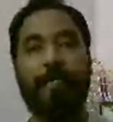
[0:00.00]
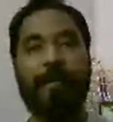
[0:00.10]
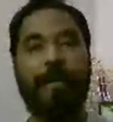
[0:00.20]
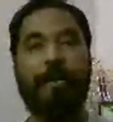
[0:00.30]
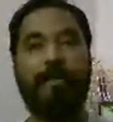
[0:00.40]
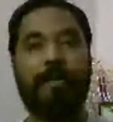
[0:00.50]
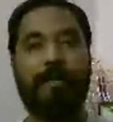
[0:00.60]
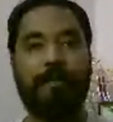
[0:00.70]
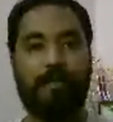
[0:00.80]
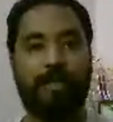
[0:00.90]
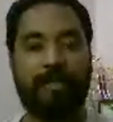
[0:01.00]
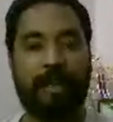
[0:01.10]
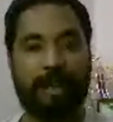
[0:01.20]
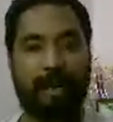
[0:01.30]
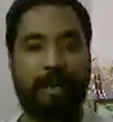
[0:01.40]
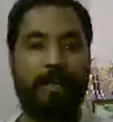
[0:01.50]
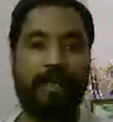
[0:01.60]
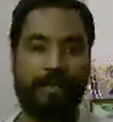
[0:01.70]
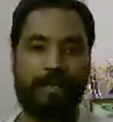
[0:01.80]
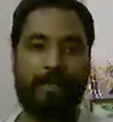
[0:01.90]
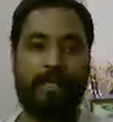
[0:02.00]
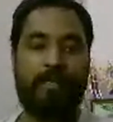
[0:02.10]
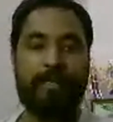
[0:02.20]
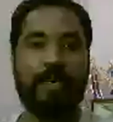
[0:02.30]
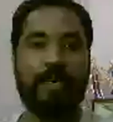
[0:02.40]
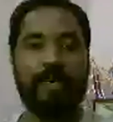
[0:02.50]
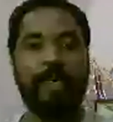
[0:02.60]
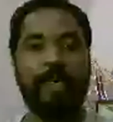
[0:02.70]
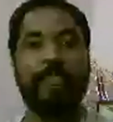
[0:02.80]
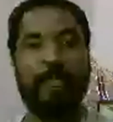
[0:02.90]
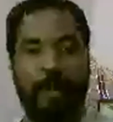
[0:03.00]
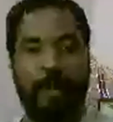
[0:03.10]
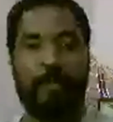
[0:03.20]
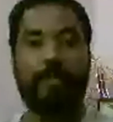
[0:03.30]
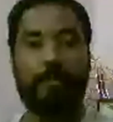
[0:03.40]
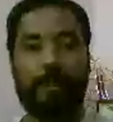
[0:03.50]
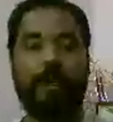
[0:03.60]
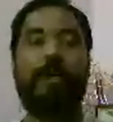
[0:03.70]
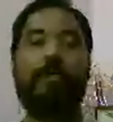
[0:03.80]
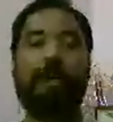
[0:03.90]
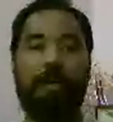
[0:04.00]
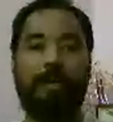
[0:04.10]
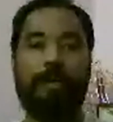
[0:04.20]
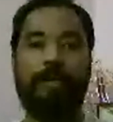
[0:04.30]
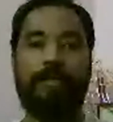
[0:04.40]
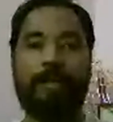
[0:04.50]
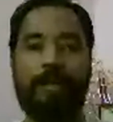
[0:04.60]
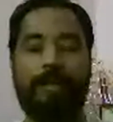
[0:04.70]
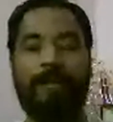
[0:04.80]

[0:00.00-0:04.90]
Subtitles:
And then once I gained the experience and started upgrading my learnings and